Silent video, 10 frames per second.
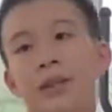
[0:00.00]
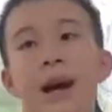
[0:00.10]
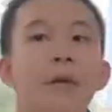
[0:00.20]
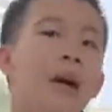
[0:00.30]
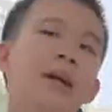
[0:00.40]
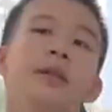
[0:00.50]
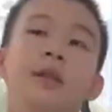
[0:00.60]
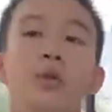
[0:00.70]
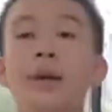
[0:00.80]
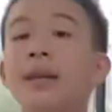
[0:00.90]
Now,
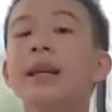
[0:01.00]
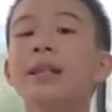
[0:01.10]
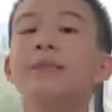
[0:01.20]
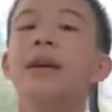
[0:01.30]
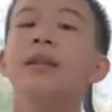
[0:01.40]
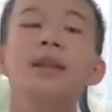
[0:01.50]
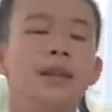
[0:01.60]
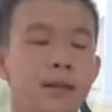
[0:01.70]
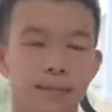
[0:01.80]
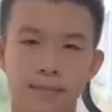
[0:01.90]
to quickly explain
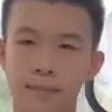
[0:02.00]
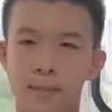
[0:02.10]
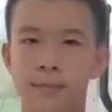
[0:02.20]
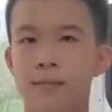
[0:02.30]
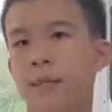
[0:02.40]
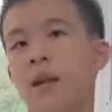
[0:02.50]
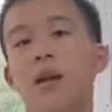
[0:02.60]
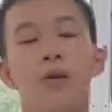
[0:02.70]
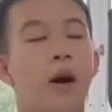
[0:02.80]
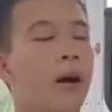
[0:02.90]
this,
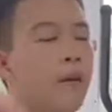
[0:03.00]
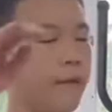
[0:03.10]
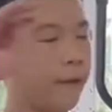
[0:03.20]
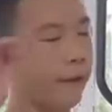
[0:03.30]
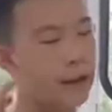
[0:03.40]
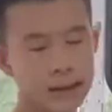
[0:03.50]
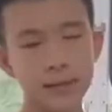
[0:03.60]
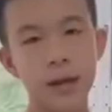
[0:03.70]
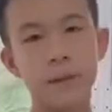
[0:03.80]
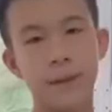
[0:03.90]
you have this
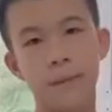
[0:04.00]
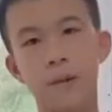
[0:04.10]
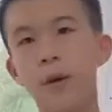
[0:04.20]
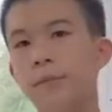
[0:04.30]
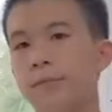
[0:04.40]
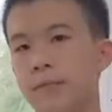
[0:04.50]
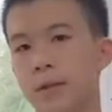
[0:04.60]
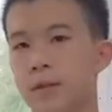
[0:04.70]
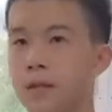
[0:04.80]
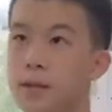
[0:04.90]
amount of people,
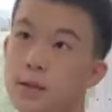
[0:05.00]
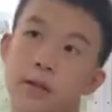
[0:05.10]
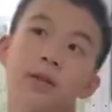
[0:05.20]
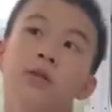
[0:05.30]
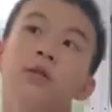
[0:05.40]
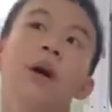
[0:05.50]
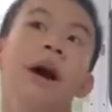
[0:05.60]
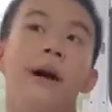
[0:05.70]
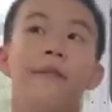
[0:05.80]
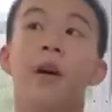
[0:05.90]
so you
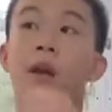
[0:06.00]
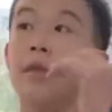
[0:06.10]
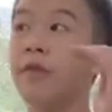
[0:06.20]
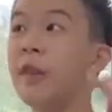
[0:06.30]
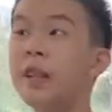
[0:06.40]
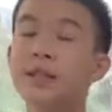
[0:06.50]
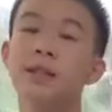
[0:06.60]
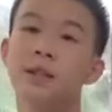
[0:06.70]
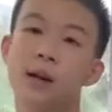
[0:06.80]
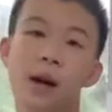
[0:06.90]
have
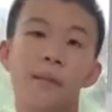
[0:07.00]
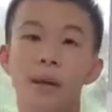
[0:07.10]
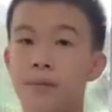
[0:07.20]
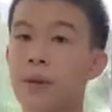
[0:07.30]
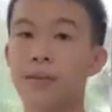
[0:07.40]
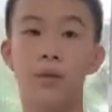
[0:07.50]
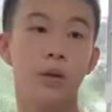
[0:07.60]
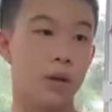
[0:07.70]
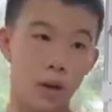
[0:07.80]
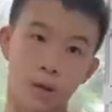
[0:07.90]
this amount of people in
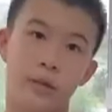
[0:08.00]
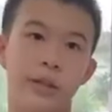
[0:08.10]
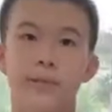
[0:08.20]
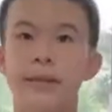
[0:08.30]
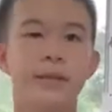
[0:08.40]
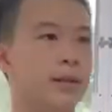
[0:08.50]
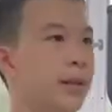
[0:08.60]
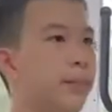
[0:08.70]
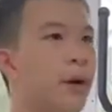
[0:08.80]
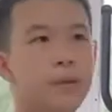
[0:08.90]
the Congress,
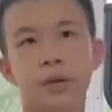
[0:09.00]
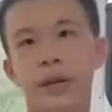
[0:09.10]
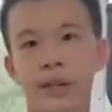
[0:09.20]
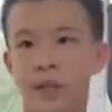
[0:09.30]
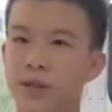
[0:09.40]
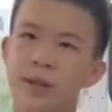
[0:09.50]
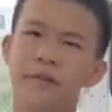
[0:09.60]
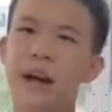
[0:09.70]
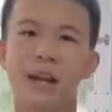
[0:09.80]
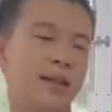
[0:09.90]
basically population
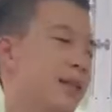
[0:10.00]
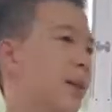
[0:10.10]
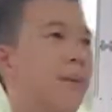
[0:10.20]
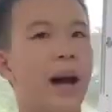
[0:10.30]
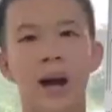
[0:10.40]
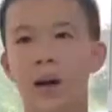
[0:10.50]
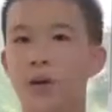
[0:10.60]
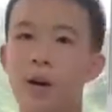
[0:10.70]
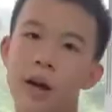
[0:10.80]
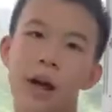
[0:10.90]
divided
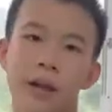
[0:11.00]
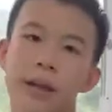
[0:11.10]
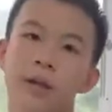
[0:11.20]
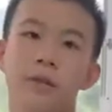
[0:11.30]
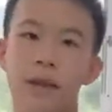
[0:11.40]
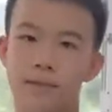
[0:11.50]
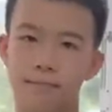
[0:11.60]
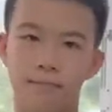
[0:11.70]
somehow, and then you get